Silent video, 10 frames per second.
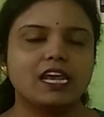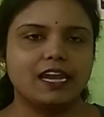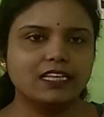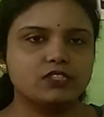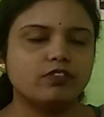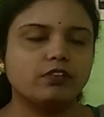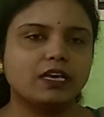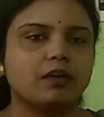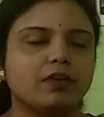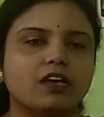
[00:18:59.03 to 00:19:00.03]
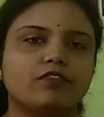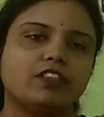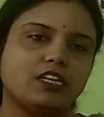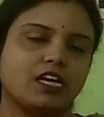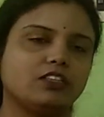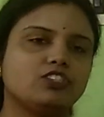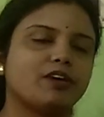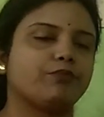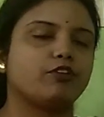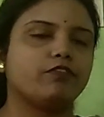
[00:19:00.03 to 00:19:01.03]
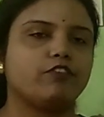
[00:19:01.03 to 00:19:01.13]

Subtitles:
Next we'll be coming up with another chapter of